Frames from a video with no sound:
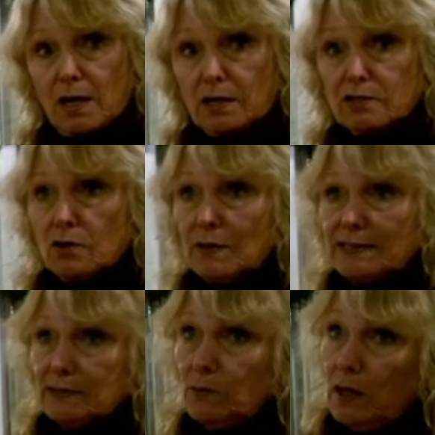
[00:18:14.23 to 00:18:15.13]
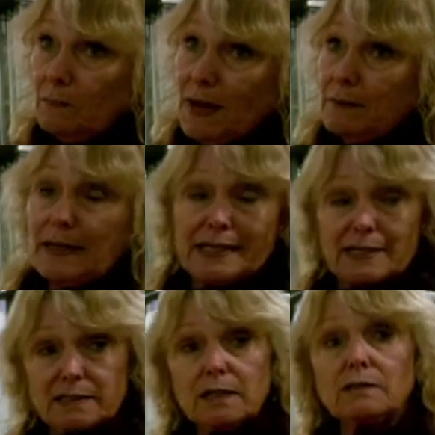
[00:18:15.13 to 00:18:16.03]
So I said, "Well, Mom, I
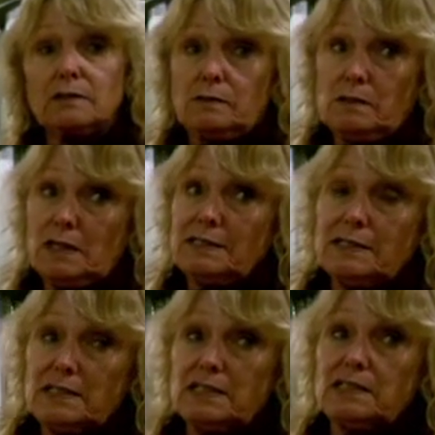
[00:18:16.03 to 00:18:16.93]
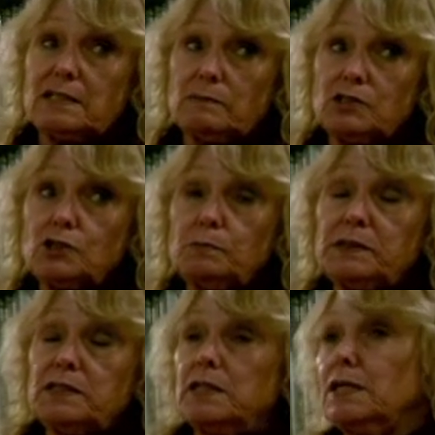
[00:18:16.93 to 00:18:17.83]
can't tell you." I said, "I did something
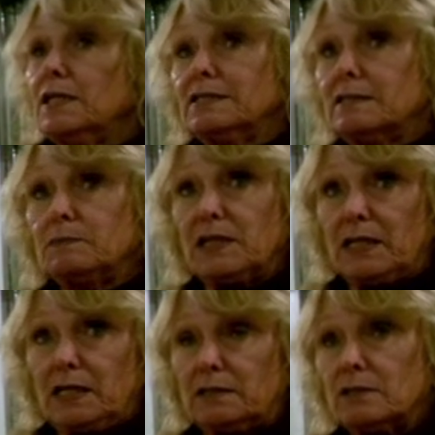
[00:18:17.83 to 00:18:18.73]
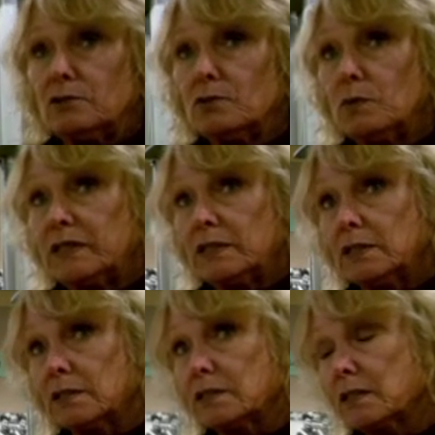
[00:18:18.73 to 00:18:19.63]
stupid tonight." I said, "But I can't tell you what it
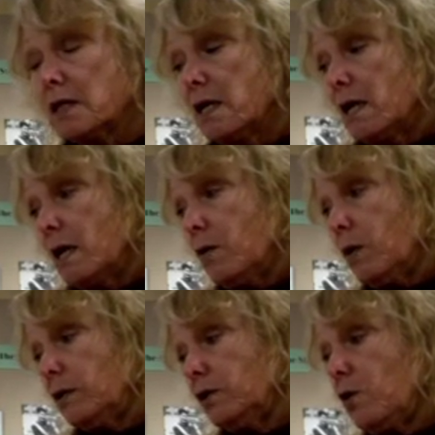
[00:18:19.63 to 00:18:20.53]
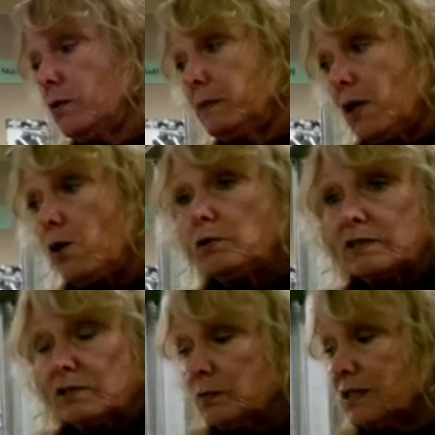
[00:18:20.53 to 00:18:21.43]
is." Well, lo and behold,
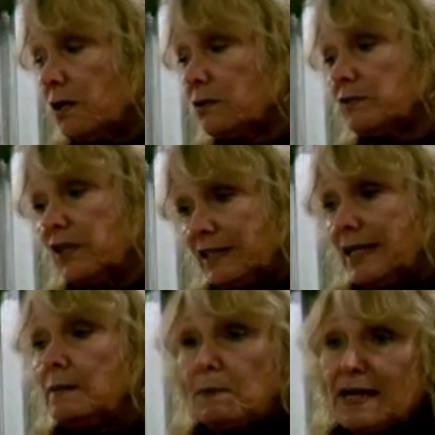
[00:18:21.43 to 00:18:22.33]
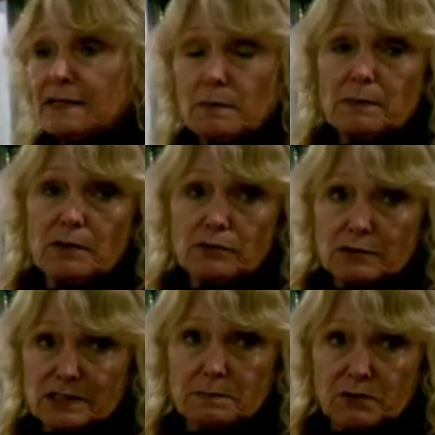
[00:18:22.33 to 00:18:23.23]
as a result of that, they had pegged my mother a
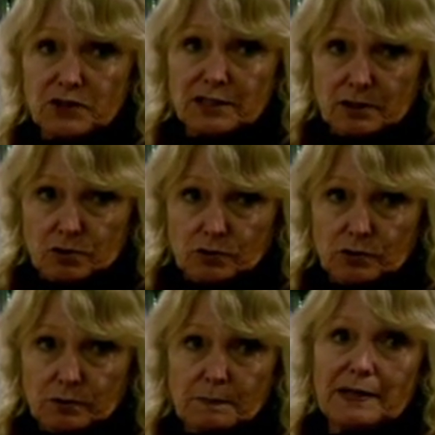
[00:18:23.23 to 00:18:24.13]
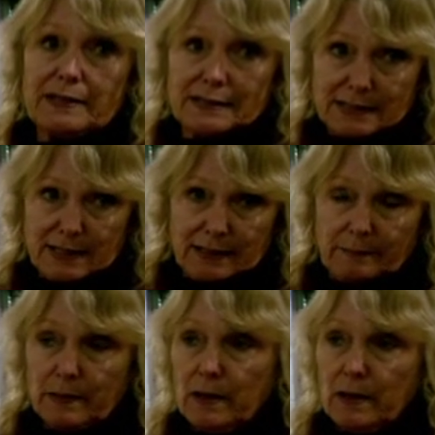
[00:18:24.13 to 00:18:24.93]
sympathetic juror by that time.